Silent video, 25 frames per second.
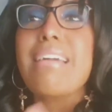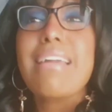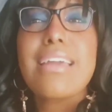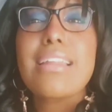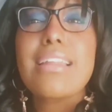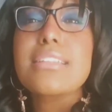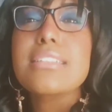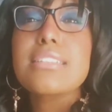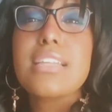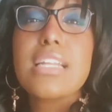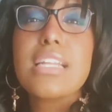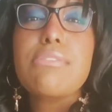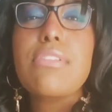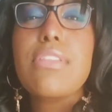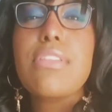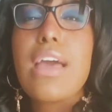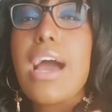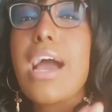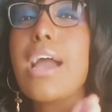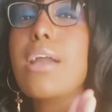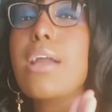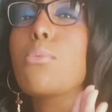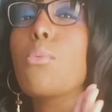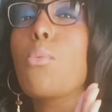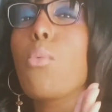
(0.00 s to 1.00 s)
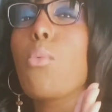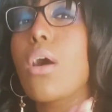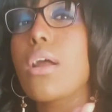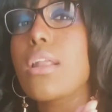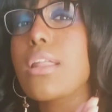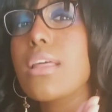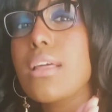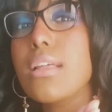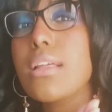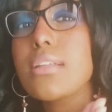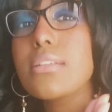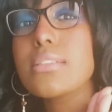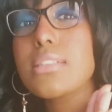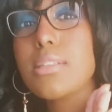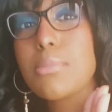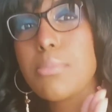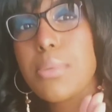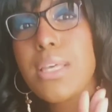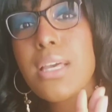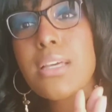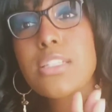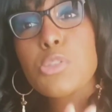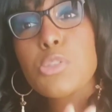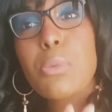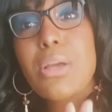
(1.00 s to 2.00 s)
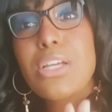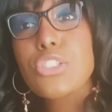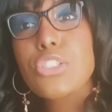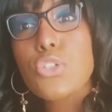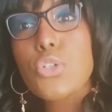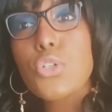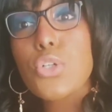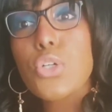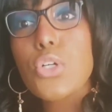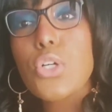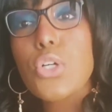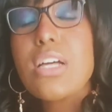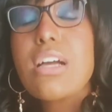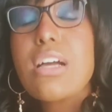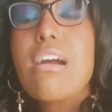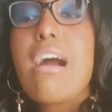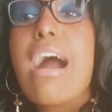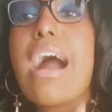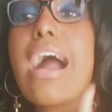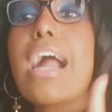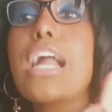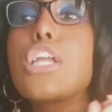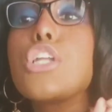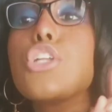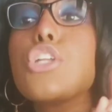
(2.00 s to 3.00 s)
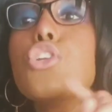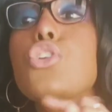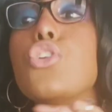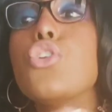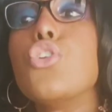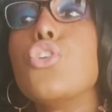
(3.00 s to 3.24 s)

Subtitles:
And it's not even that I wanted to be a Spice Girl, I